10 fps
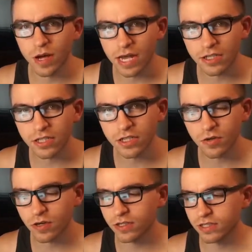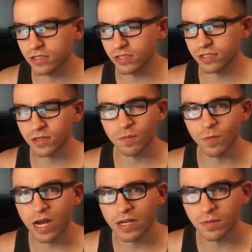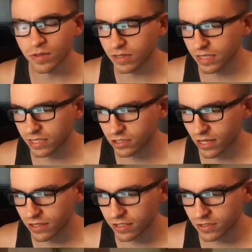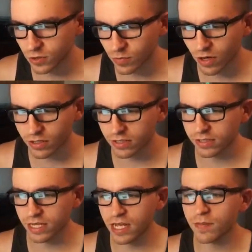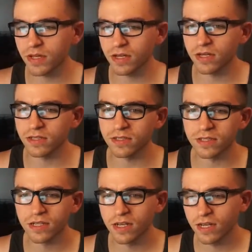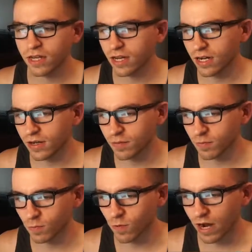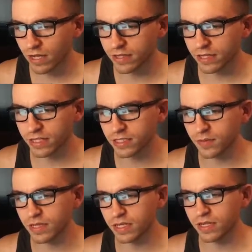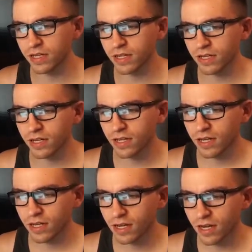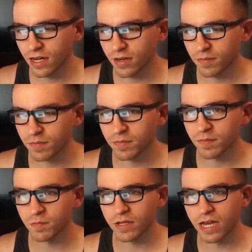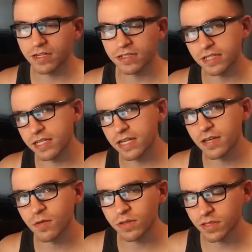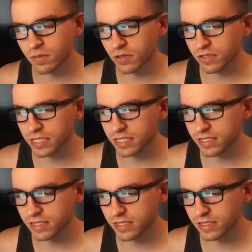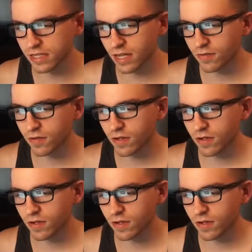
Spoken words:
agent, or is it just some random glitch? I think it's super hard to say because Riot, they like to be kind of sneaky with some of their teases and stuff.